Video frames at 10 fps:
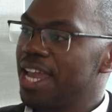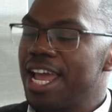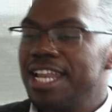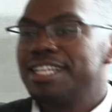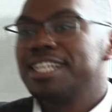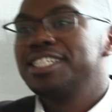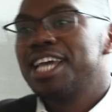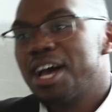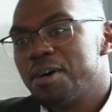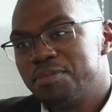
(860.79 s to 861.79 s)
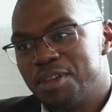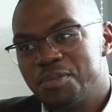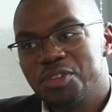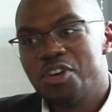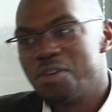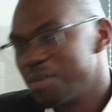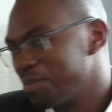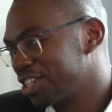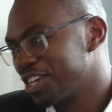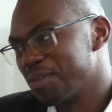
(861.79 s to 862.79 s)
And it doesn't help that both Herman
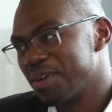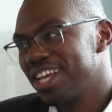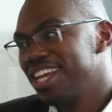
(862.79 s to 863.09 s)
Mashaba